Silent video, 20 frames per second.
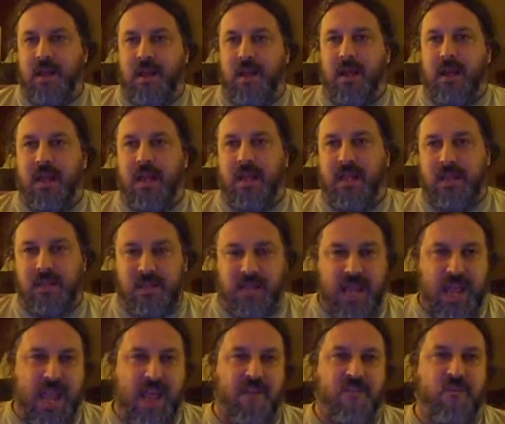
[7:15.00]
uh, and
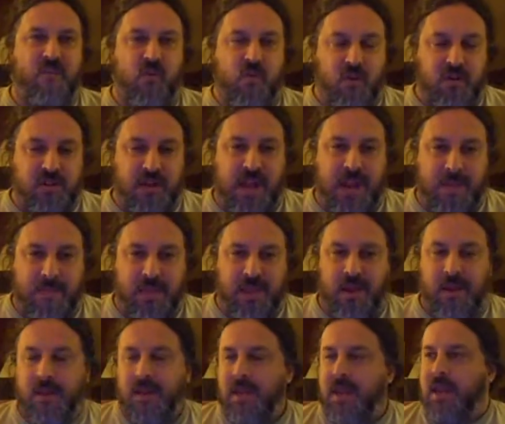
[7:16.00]
have more time
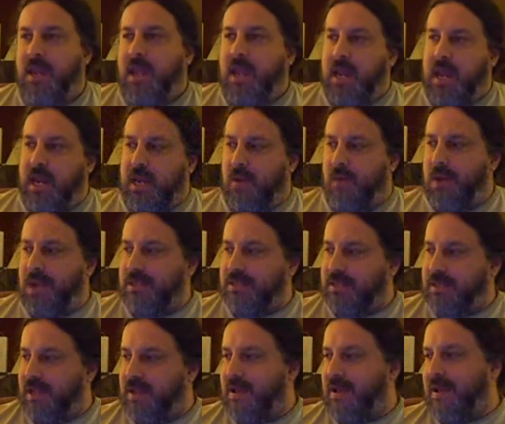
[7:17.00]
there
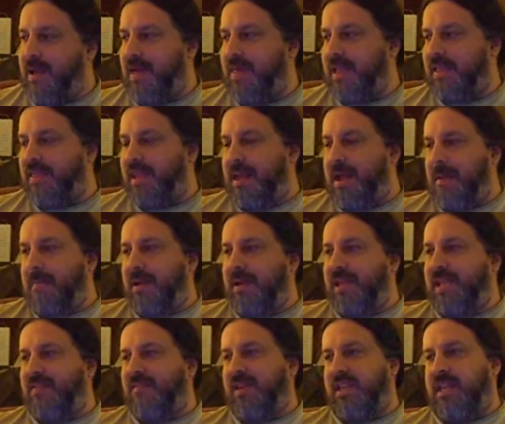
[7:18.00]
anyways, uh, I, I'm going to
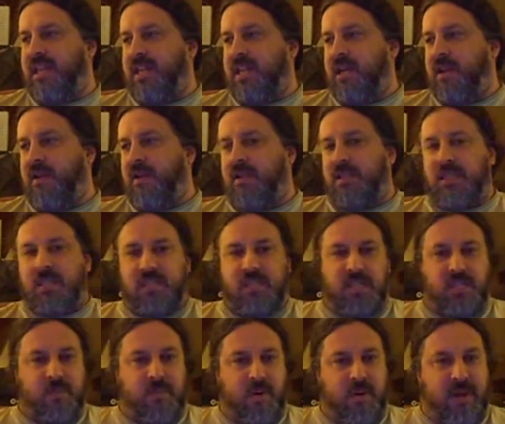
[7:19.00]
leave it here,
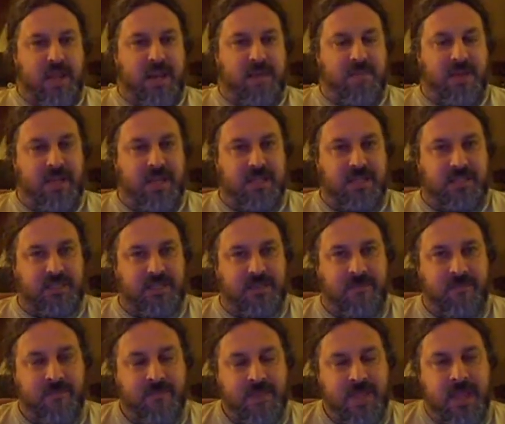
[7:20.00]
just about eight minutes.
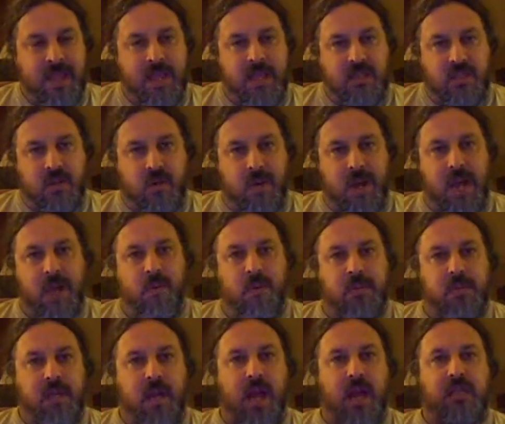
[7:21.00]
So I will
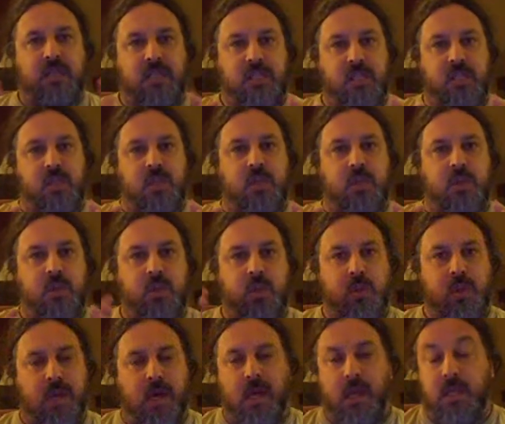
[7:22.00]
talk to
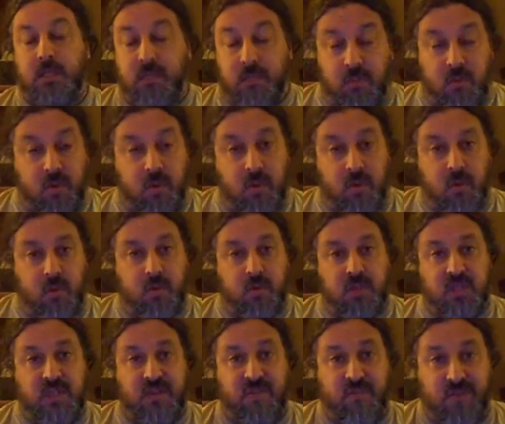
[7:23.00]
you uh, tomorrow. We'll
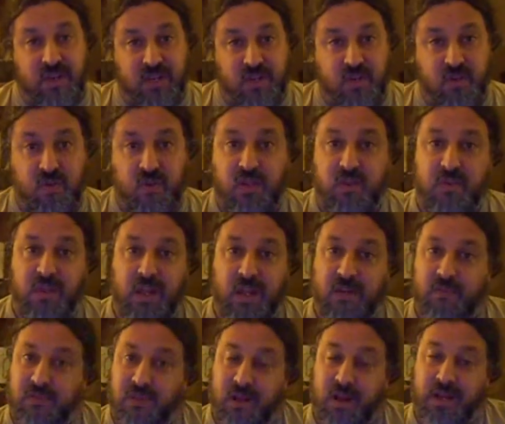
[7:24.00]
see if we can do
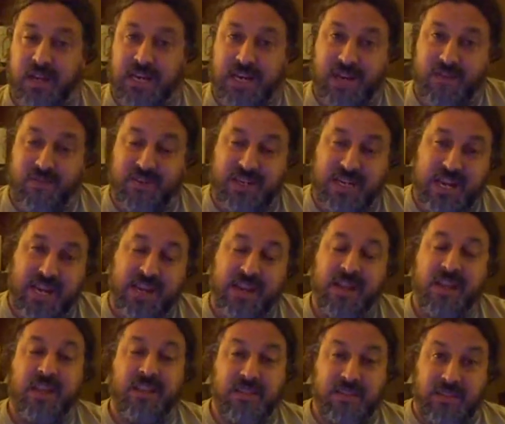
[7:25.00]
the vlogging every day,
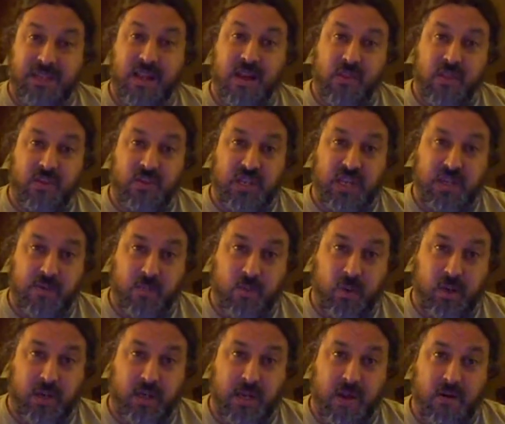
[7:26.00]
see how this ends up
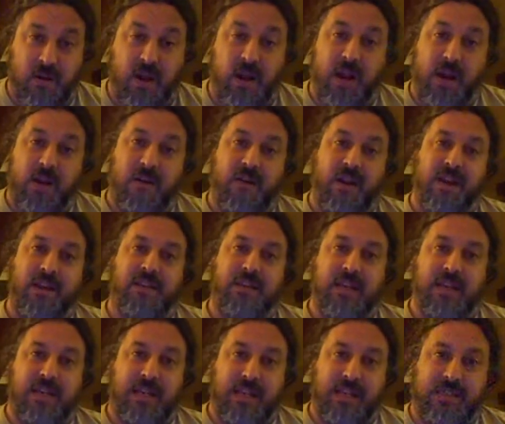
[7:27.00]
working out. All right,
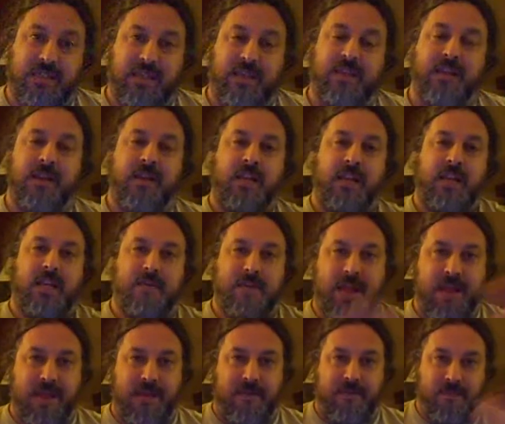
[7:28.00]
take it easy.
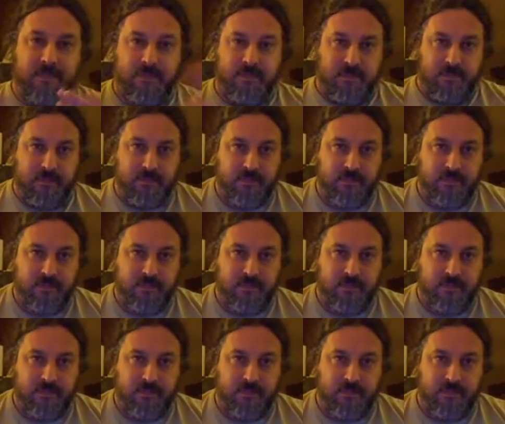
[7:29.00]
Goodbye.